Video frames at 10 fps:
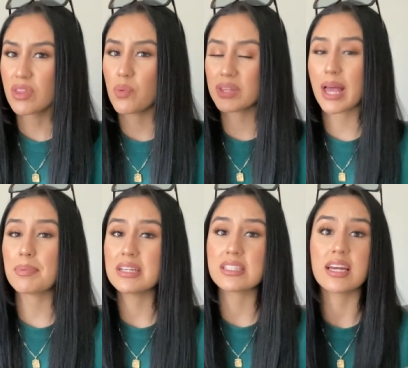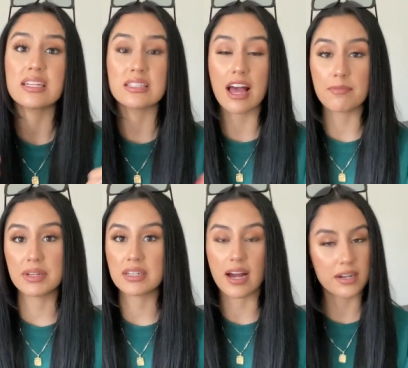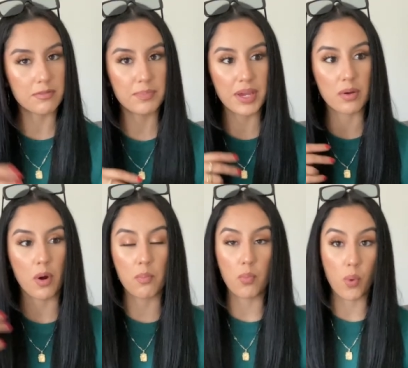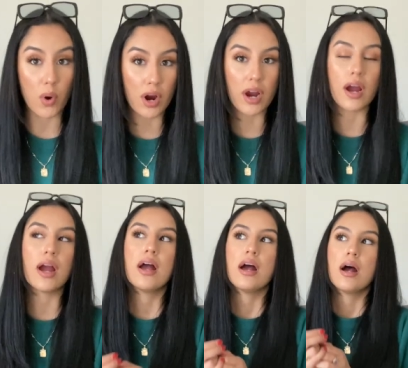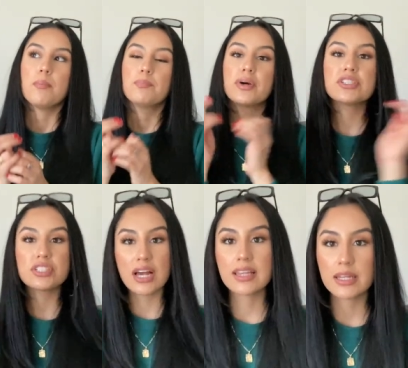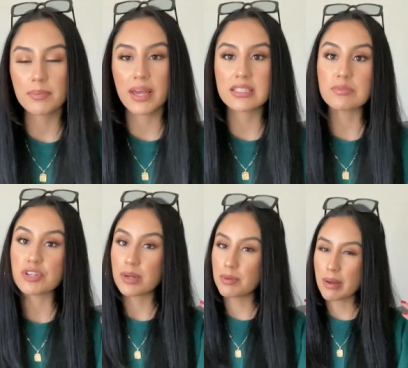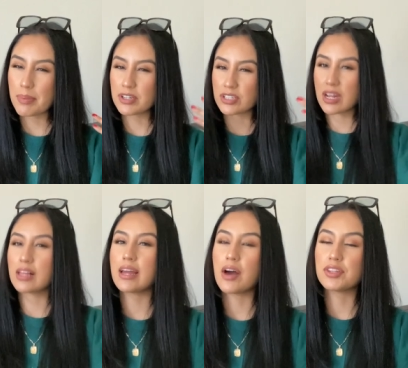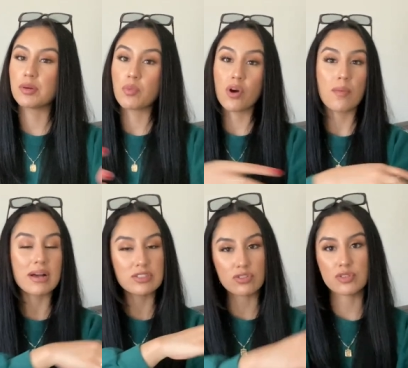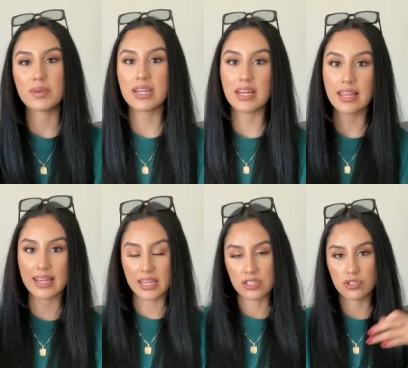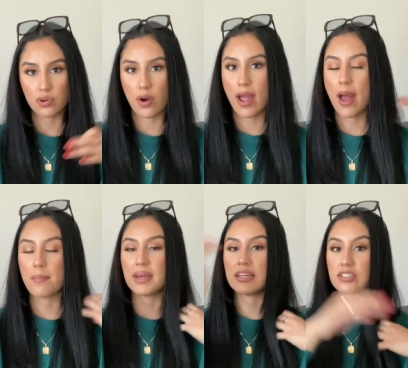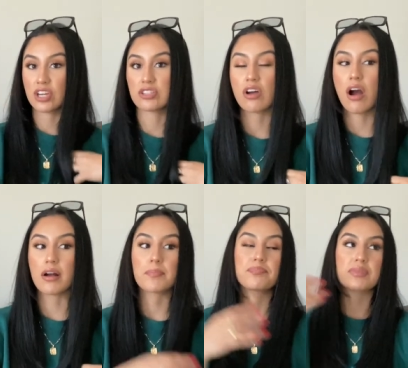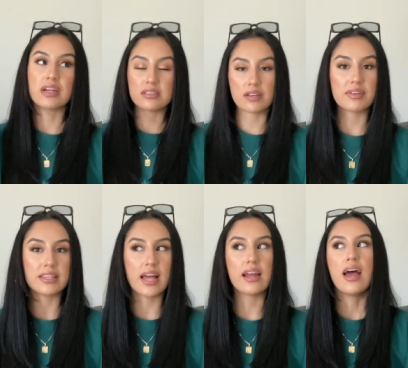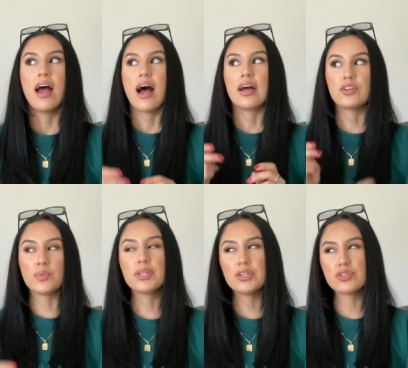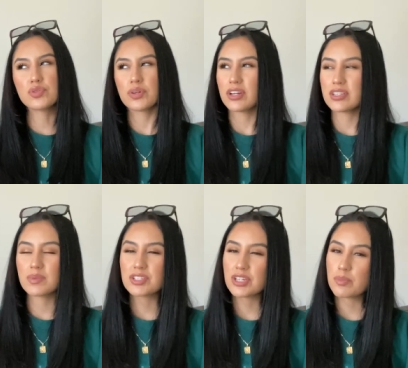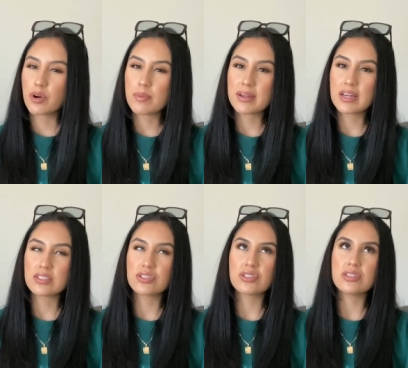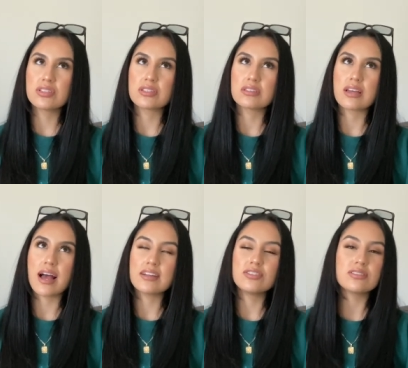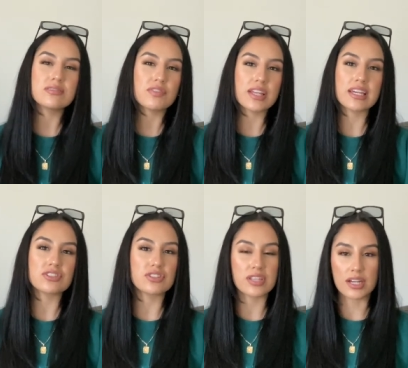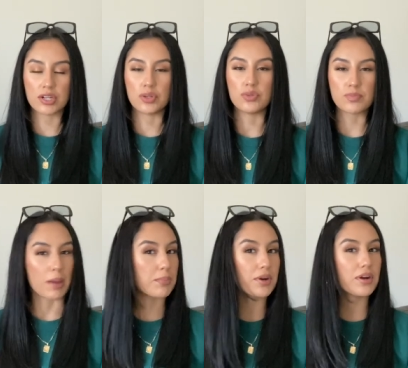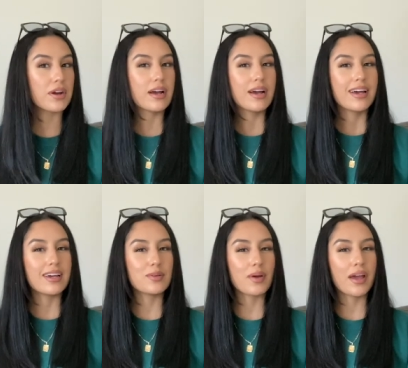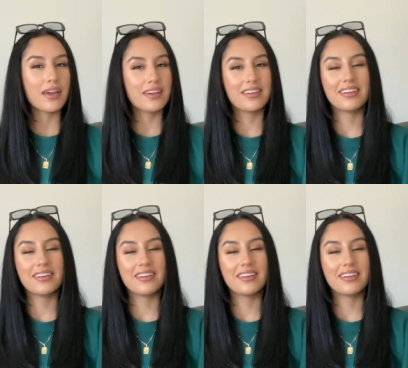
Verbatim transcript: with that being said is I've been kind of being more personality based. I'm trying to put my personality out there more on my social media like Instagram and TikTok and stuff like that. I don't really use Twitter as much anymore because it's just, I just feel like it's just like a newspaper in a way